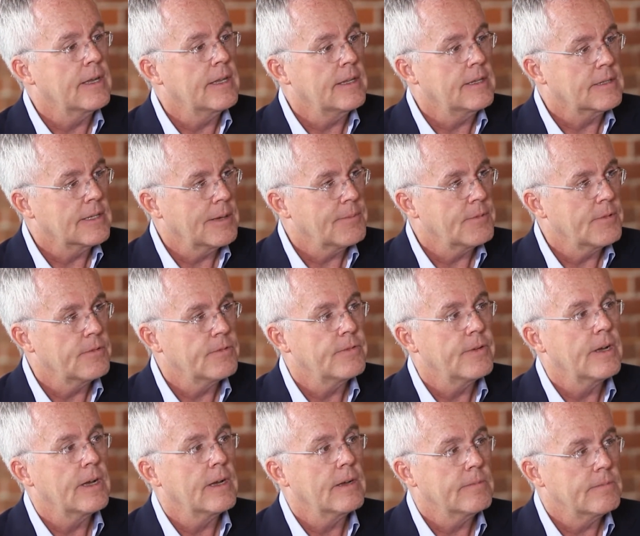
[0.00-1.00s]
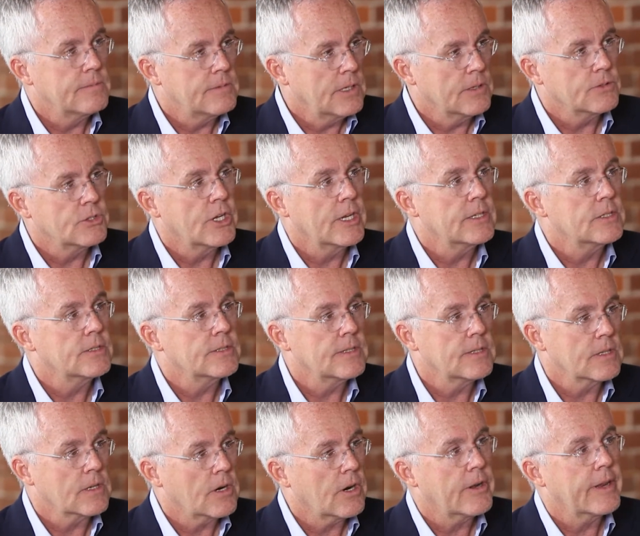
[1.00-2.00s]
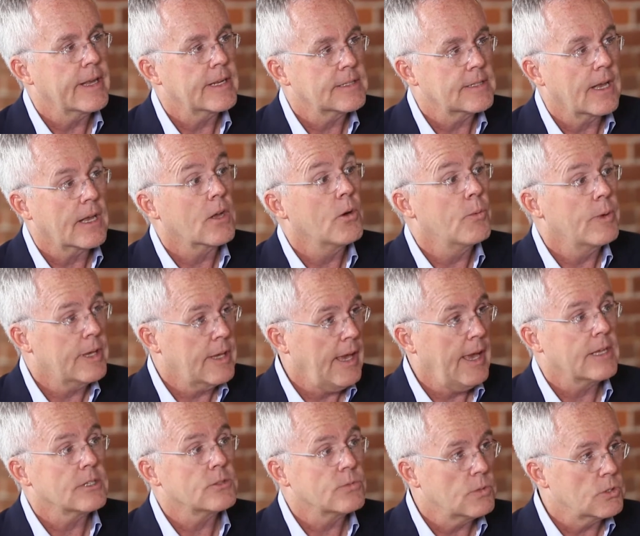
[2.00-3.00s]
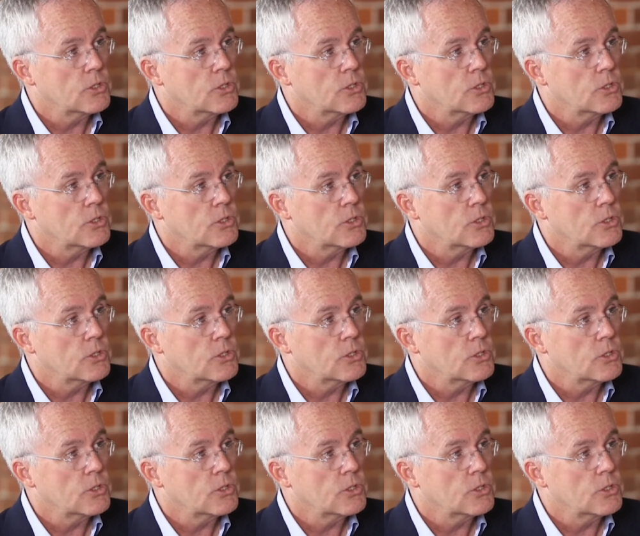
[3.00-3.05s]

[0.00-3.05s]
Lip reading: any type of changes in the cardiac cycle we catch.